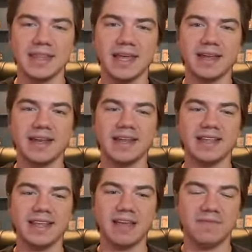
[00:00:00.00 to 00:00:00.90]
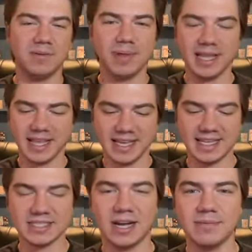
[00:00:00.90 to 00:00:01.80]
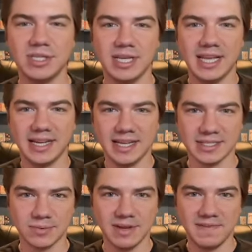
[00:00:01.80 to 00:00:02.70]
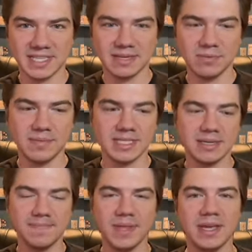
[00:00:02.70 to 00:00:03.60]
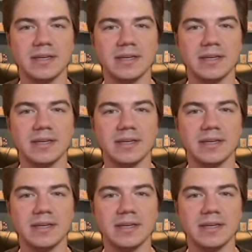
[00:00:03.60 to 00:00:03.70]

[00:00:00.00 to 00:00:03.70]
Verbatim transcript: then if you're playing like against Amajiki and he has three face up momentum,